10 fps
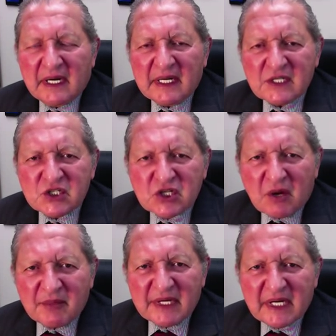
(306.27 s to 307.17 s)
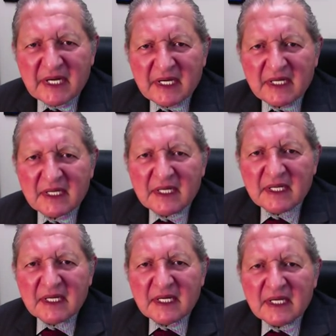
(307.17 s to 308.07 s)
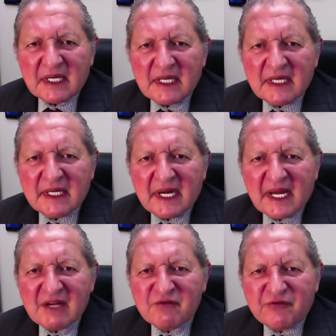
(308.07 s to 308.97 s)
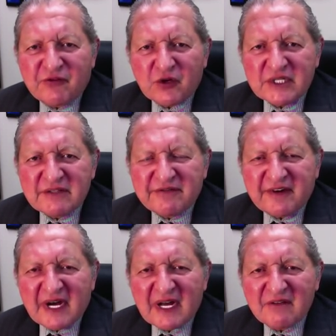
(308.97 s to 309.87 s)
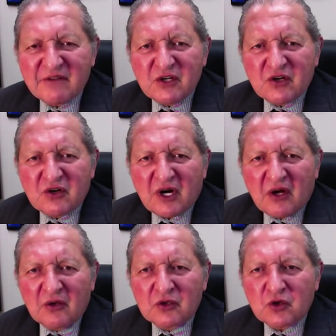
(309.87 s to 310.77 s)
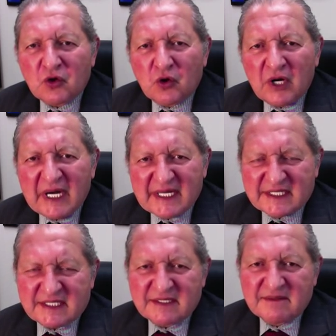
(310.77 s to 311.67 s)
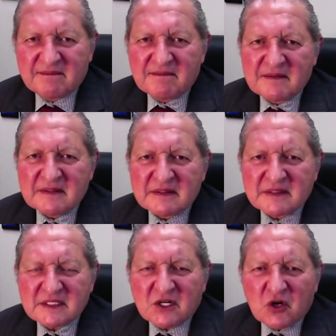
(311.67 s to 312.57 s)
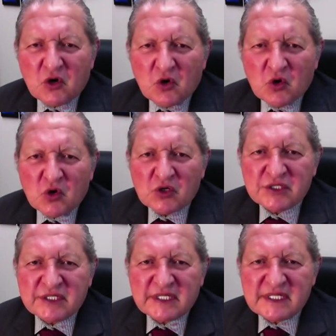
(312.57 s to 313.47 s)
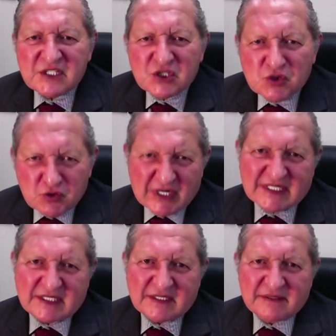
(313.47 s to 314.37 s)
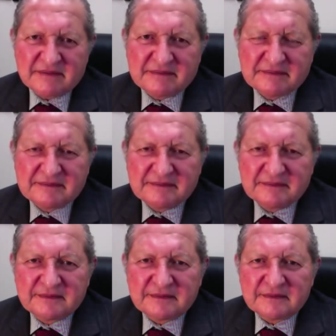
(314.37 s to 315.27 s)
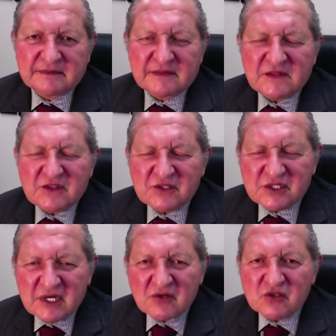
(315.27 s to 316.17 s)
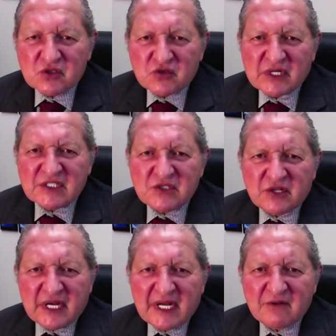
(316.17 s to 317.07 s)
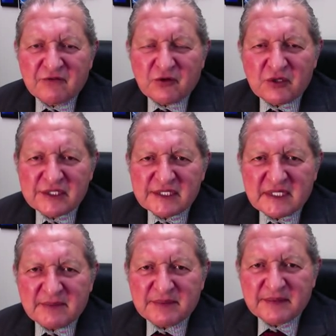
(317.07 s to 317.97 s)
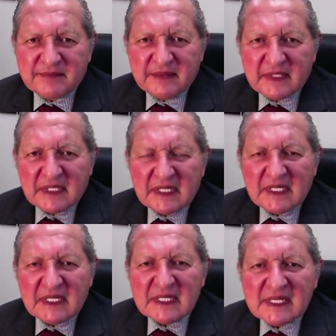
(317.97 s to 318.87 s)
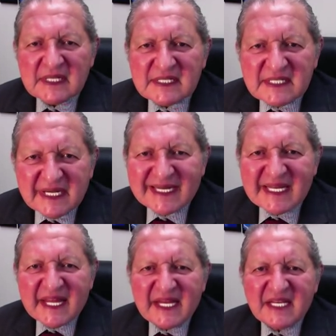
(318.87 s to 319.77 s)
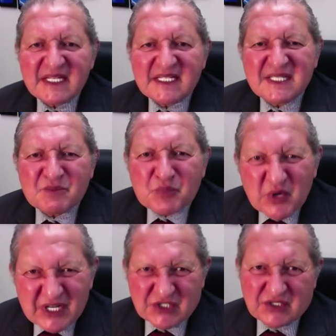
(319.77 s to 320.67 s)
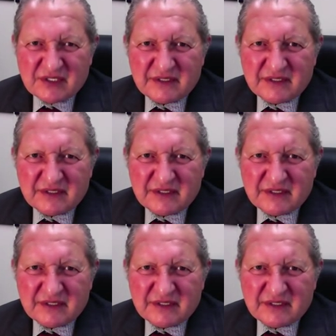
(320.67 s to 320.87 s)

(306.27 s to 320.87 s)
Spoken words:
insomnia in a 45-year-old or less, the cause is stress. You're so stressed you can't fall asleep. The second thing is depression.